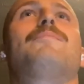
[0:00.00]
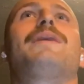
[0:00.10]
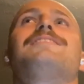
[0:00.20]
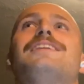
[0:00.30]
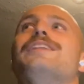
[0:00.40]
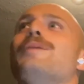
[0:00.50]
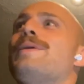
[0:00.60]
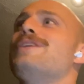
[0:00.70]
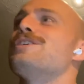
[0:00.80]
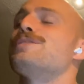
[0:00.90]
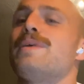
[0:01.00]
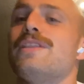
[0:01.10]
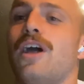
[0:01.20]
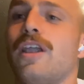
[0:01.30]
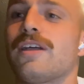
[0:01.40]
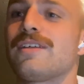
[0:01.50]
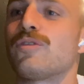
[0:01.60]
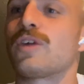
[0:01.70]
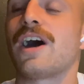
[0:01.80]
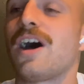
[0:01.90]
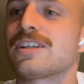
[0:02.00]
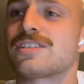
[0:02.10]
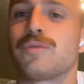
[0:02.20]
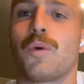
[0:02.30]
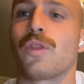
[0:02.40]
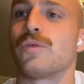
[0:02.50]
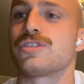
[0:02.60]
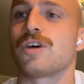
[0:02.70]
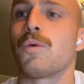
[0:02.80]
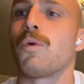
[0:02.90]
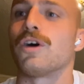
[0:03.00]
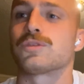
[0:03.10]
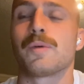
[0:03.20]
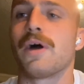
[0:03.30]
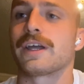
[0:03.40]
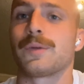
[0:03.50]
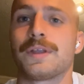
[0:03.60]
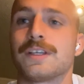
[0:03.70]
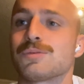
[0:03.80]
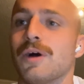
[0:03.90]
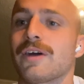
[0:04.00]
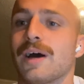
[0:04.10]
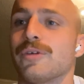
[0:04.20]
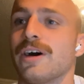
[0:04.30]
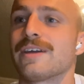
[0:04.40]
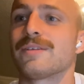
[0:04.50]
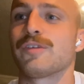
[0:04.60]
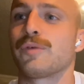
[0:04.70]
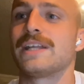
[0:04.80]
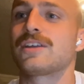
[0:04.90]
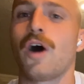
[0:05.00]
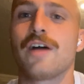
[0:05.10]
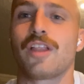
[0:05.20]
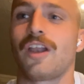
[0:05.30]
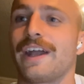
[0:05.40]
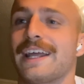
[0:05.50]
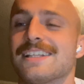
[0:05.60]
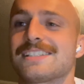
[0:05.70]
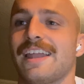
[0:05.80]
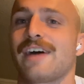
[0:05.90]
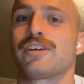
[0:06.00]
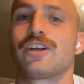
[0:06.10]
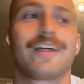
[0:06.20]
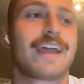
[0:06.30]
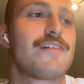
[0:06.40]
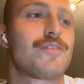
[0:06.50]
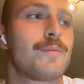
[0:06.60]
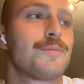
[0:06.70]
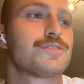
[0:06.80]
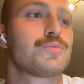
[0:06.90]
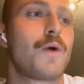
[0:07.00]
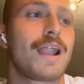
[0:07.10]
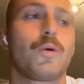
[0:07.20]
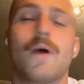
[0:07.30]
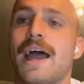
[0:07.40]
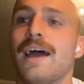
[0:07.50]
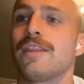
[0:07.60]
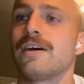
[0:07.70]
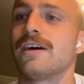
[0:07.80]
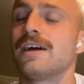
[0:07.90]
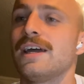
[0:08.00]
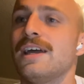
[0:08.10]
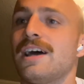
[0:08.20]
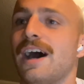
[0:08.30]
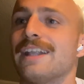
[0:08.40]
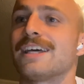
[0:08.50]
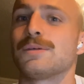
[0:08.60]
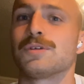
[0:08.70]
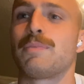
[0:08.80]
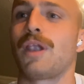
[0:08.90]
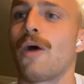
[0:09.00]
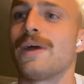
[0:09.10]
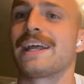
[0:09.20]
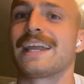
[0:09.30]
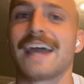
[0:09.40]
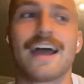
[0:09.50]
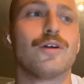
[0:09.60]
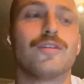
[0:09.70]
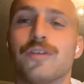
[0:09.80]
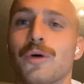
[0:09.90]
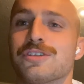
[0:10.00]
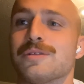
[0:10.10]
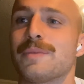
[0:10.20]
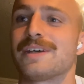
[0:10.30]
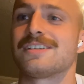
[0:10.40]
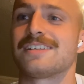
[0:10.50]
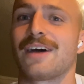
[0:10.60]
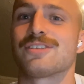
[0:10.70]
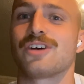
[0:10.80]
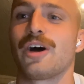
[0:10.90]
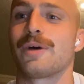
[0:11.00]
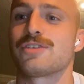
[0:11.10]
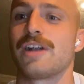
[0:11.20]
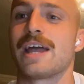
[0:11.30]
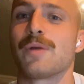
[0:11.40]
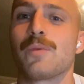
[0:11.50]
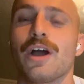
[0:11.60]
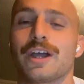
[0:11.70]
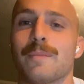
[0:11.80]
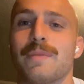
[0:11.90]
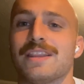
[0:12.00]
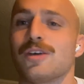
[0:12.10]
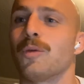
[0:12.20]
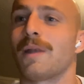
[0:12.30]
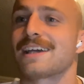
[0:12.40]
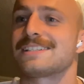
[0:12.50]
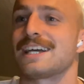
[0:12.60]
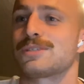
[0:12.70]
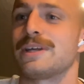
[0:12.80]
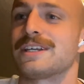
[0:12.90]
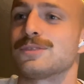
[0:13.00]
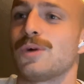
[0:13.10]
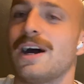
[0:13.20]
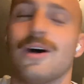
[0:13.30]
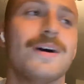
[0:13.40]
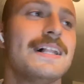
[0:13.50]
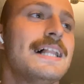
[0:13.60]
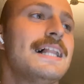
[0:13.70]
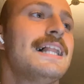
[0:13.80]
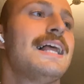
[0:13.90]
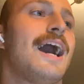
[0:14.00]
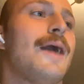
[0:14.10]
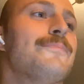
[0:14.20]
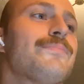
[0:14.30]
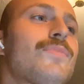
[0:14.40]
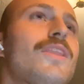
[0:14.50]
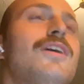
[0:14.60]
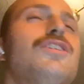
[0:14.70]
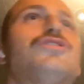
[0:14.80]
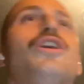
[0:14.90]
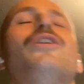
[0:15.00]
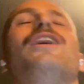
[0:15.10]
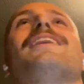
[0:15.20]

basically the opinion has been that regardless of what the result was, we weren't going to win this World Cup, right? If we'd got over the line against South Africa, I think everyone was well aware that unless it was blowing a gale force and pissing down sideways rain, we weren't going to beat the All Blacks next week as well. So